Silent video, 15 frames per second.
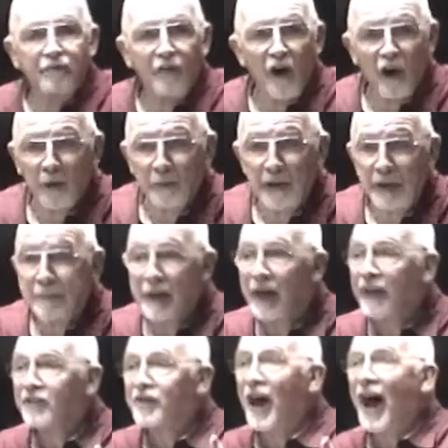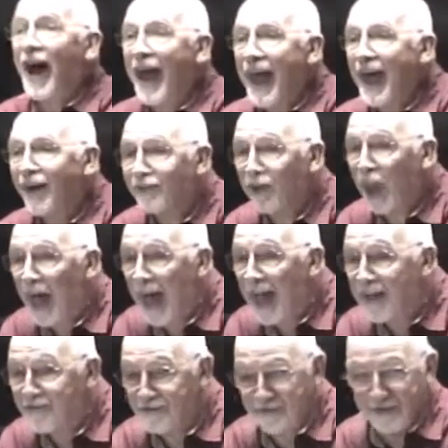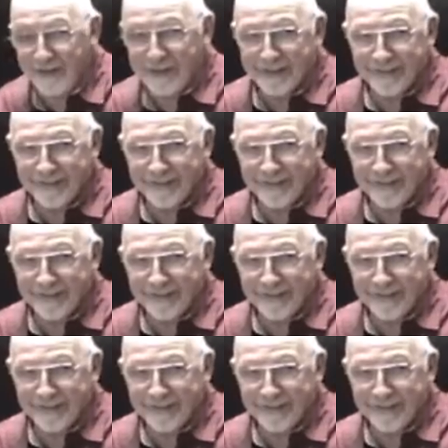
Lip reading: follow me because I have life.